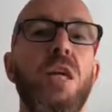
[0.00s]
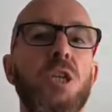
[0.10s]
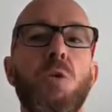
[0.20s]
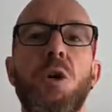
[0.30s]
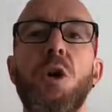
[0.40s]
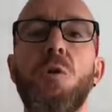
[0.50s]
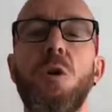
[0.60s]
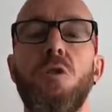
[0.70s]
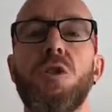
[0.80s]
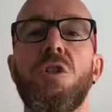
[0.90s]
Do a
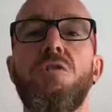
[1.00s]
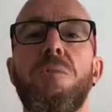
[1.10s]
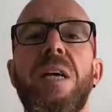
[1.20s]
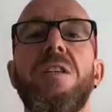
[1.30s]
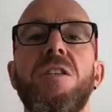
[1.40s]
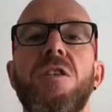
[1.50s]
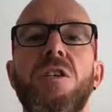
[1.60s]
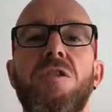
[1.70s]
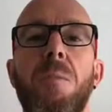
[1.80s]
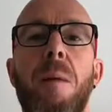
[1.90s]
Google or social media
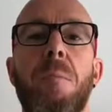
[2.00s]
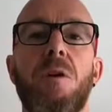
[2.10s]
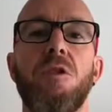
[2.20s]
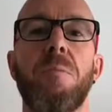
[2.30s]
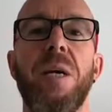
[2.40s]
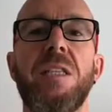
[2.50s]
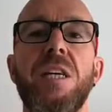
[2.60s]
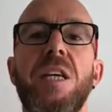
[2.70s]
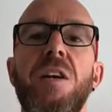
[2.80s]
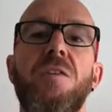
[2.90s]
search for Matt Bartram PT.
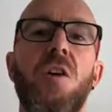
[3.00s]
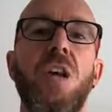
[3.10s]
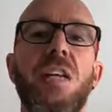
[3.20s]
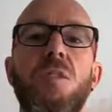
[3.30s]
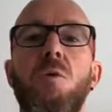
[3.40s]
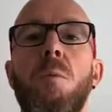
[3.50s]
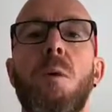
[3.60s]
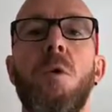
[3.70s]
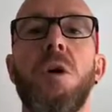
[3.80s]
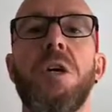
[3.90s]
You're going to find links to all my
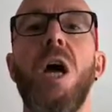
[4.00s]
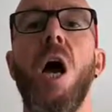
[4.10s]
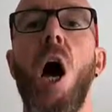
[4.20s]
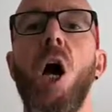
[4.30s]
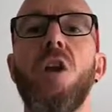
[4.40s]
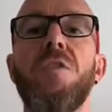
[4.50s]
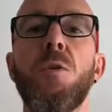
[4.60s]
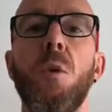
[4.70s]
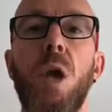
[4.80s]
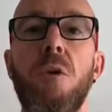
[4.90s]
work. I love you
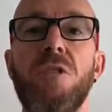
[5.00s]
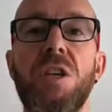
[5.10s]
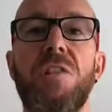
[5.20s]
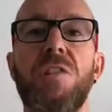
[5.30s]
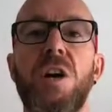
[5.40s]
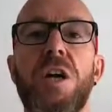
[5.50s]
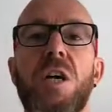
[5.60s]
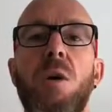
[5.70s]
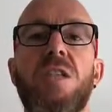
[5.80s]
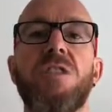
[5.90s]
all loads. And if you've got any
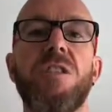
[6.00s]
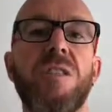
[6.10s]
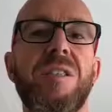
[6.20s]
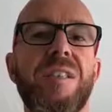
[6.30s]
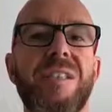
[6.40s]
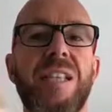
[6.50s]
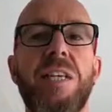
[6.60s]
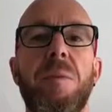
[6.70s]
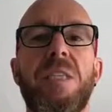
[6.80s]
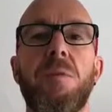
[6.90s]
questions, send
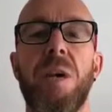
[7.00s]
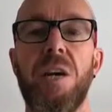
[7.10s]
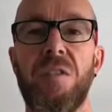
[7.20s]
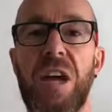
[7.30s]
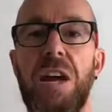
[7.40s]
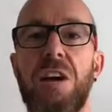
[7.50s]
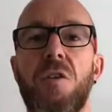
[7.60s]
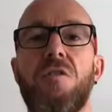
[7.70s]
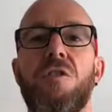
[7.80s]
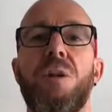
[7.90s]
them in to me. And if I get
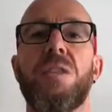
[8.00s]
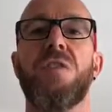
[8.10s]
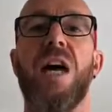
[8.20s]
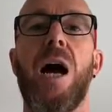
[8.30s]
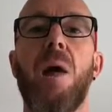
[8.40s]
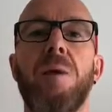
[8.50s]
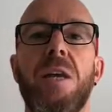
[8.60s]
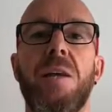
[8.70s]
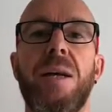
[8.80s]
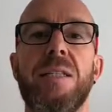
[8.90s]
enough requests for that, I'm going
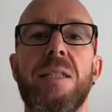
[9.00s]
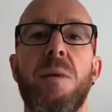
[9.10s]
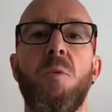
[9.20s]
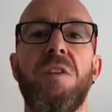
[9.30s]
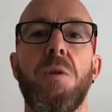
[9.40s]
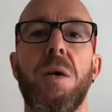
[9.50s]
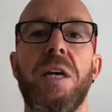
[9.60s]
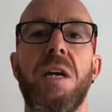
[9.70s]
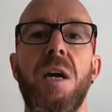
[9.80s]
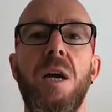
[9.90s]
to answer them within a
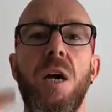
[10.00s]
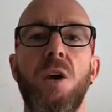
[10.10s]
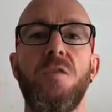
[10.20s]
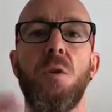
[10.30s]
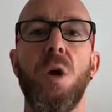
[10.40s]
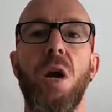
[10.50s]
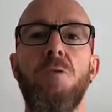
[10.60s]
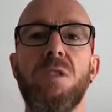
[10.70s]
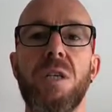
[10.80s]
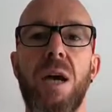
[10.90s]
week. Love you all
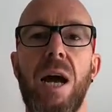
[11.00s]
loads.